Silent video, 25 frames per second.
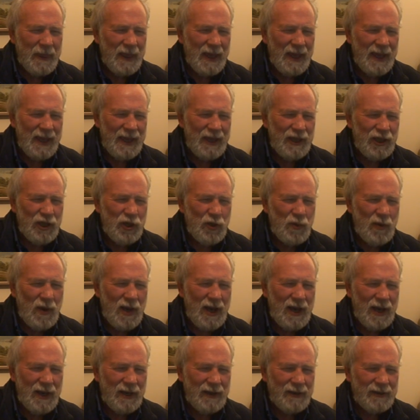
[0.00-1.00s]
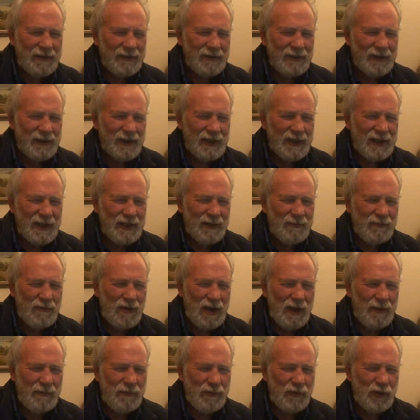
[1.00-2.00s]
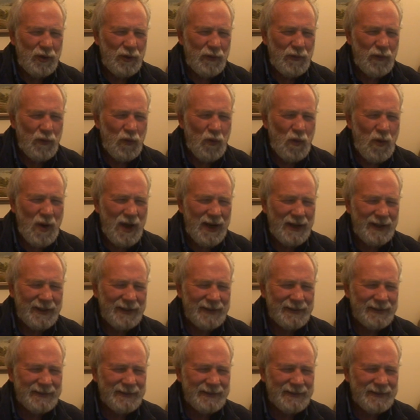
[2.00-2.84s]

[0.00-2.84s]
Here you are, my beautiful one,